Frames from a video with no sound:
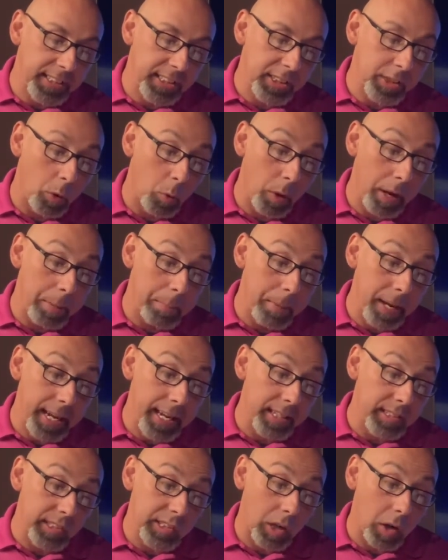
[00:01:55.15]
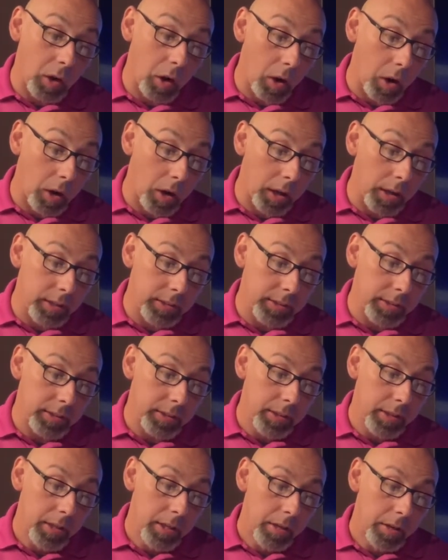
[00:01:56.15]
so a man's heart
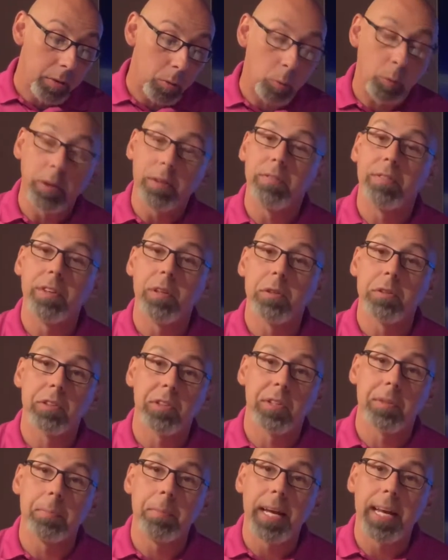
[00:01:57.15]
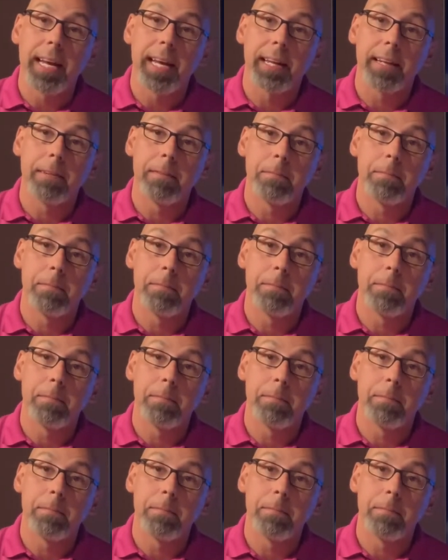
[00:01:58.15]
reveals the man."